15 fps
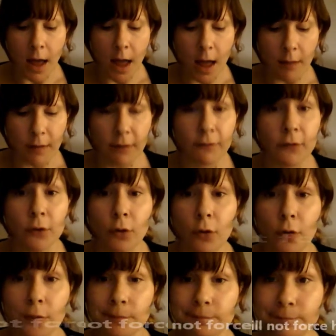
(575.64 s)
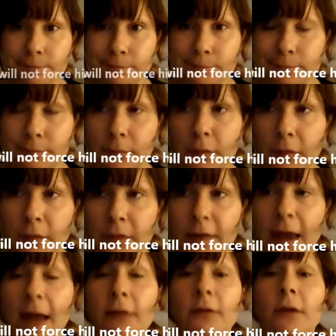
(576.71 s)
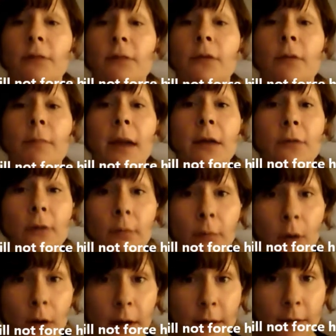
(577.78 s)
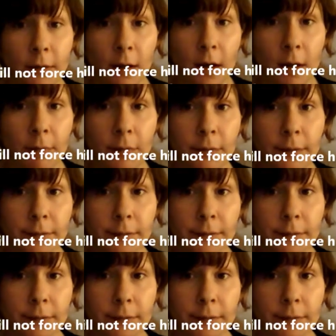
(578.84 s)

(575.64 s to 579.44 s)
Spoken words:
If you're set, if you made your mind up,